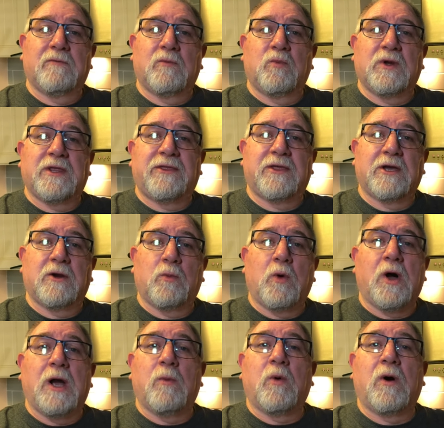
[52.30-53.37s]
with uh,
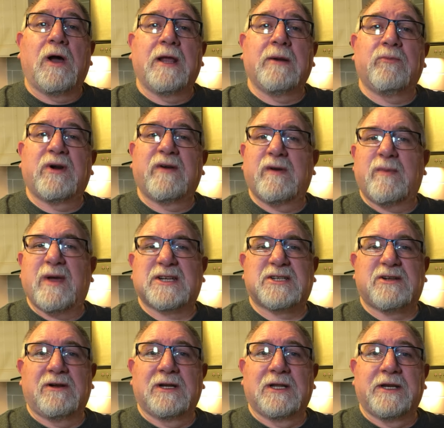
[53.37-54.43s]
white wine,
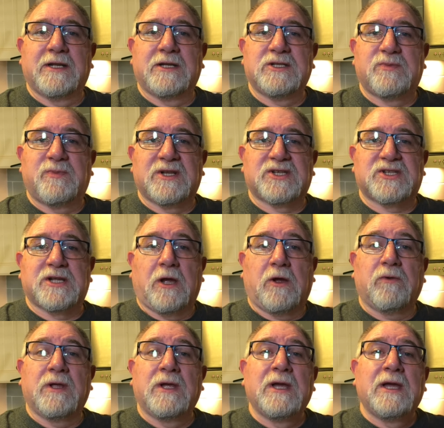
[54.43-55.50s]
bacteria, linens, bit of
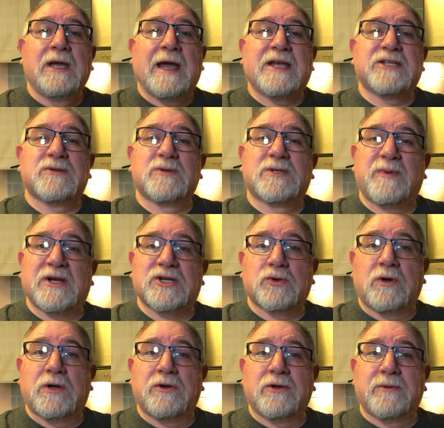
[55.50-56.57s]
salt, and some
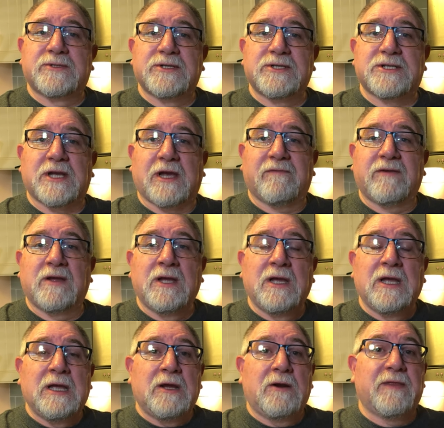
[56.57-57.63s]
special herbs and stuff.
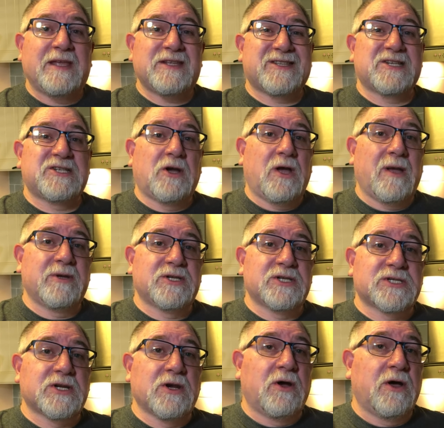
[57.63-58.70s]
And that's the timer
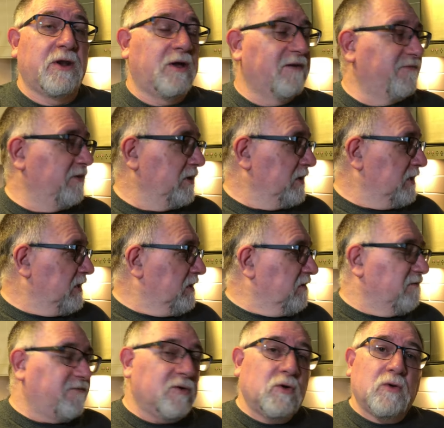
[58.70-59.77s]
just gone off
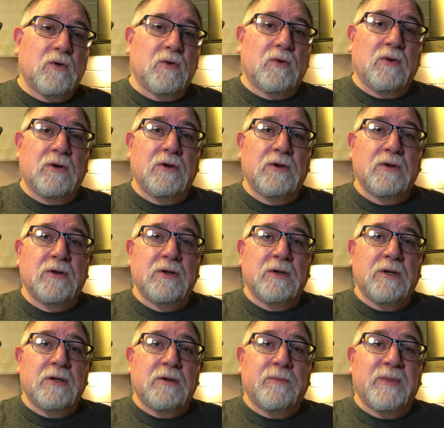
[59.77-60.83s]
for
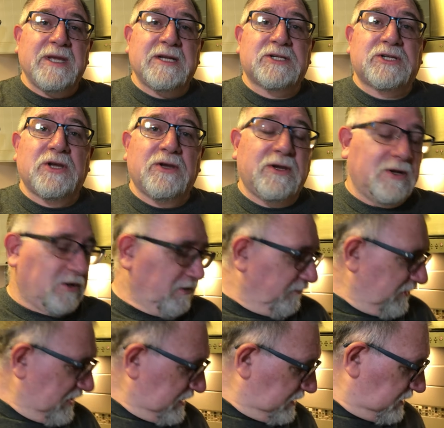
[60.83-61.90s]
me to turn off
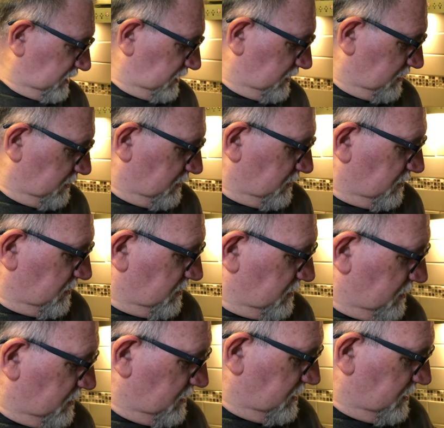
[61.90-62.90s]
this there